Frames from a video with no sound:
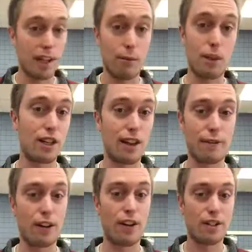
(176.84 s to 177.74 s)
what we need. We just need a
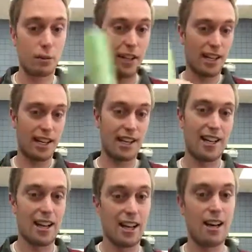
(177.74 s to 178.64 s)
funnel so we can get
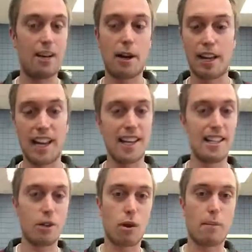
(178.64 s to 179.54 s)
our
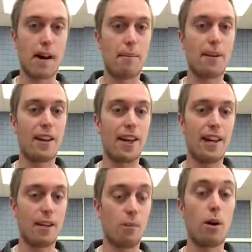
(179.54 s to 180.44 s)
candies into our pop,
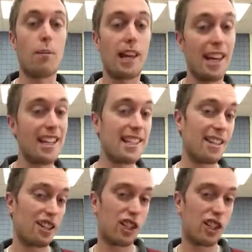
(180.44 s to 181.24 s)
and the more candies in there